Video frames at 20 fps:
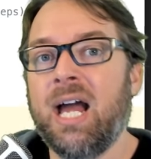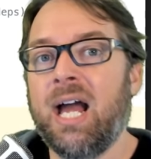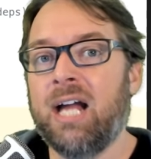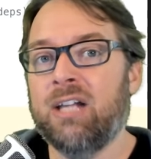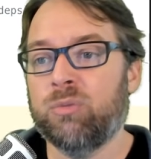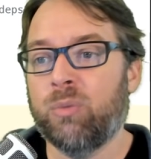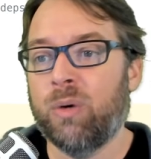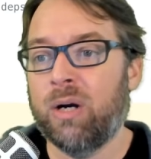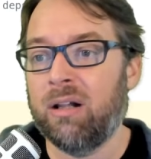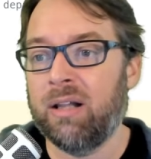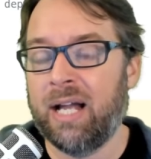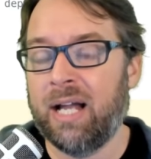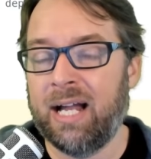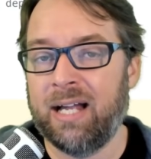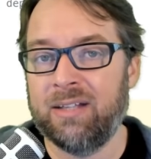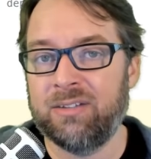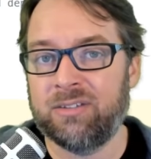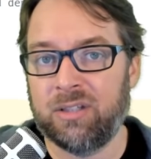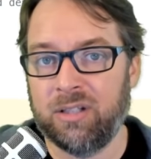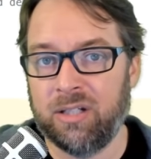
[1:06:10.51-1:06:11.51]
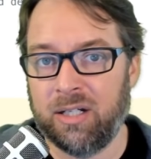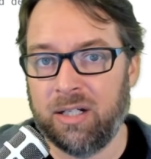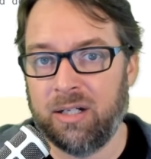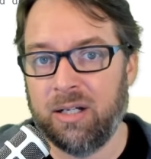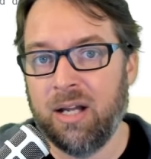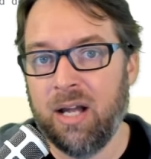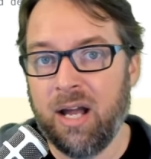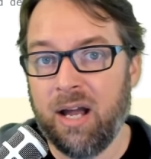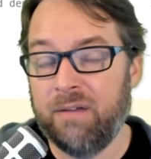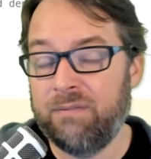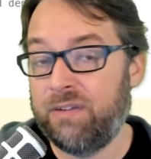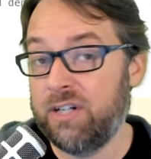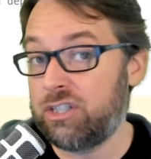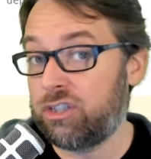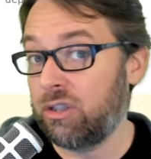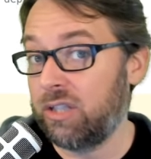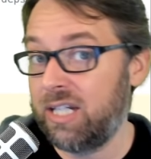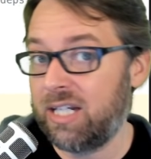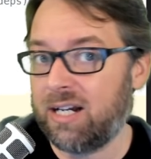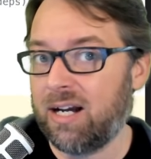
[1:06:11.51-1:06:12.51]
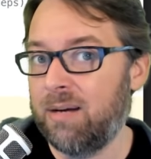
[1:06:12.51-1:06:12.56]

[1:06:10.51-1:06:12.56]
as well as the eventually